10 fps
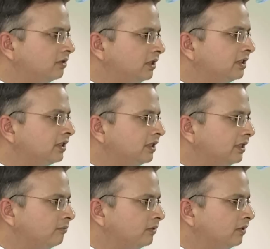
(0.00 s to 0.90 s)
These are
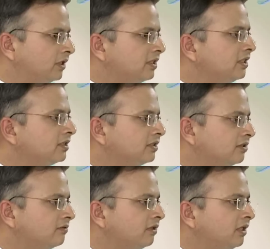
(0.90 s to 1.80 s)
uh,
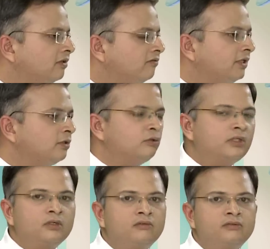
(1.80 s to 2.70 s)
diseases wherein you
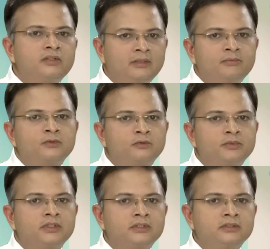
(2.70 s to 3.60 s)
can offer
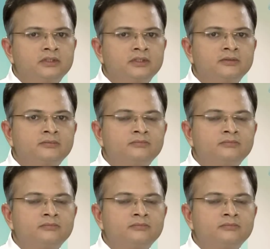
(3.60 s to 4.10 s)
laparoscopic surgery.